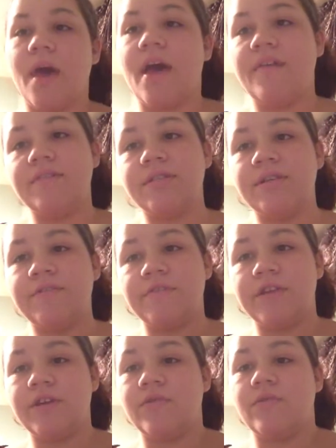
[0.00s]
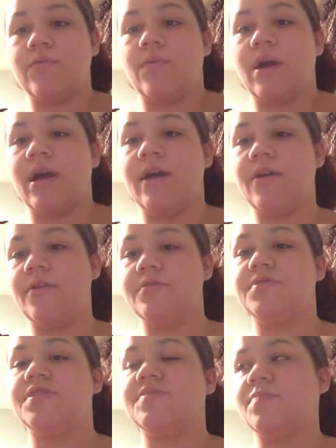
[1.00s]
haven't done a video in a while
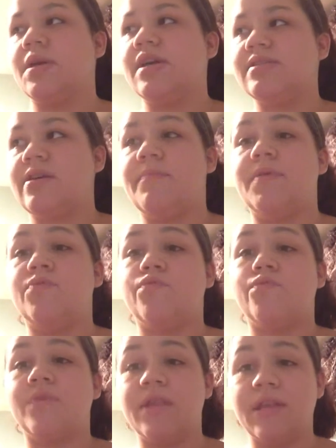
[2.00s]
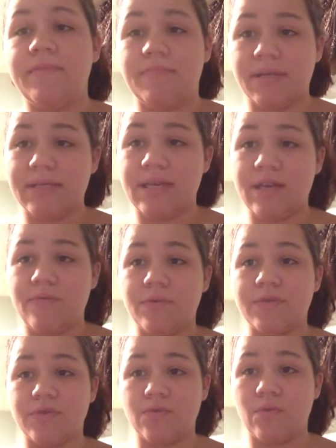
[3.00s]
just because I've been really busy
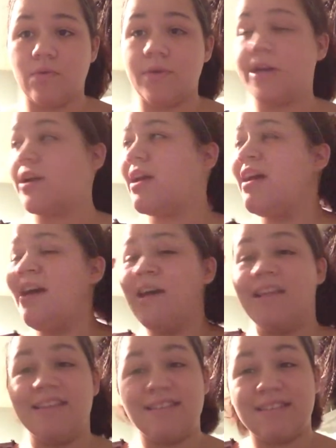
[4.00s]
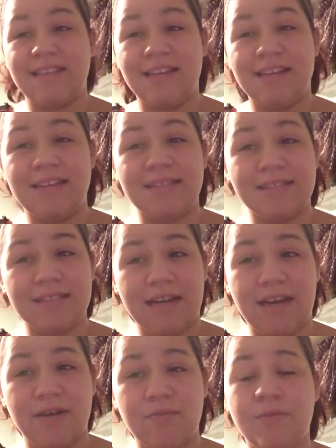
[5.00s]
with schoolwork. This lighting is
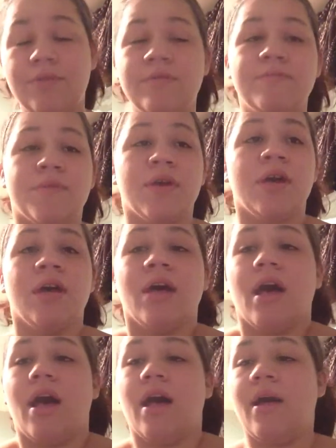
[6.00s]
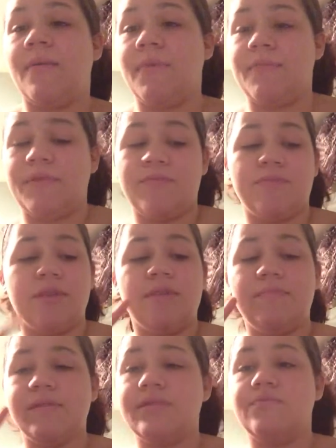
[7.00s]
terrible. I've been
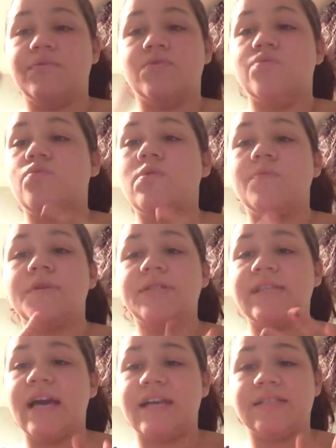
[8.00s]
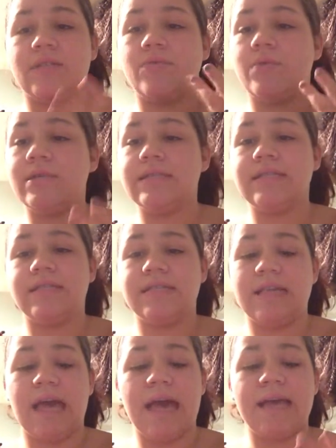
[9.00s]
really busy with schoolwork, tests,
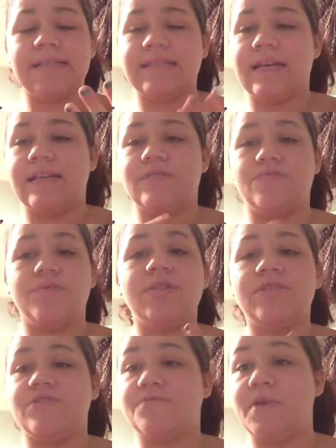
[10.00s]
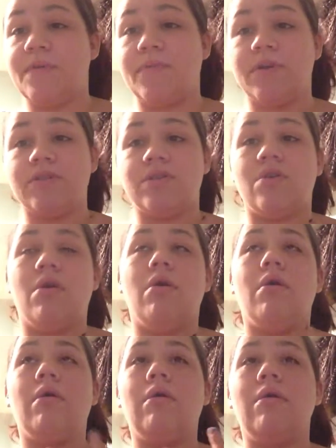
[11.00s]
quizzes, essays, research papers.
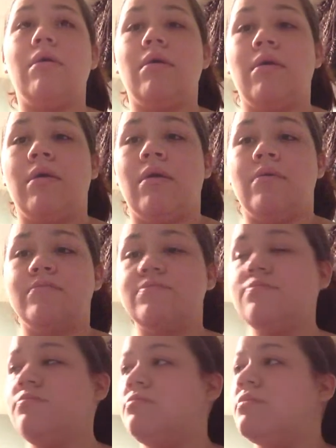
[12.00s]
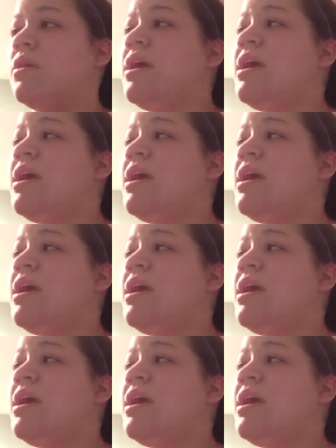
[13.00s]
Ugh. And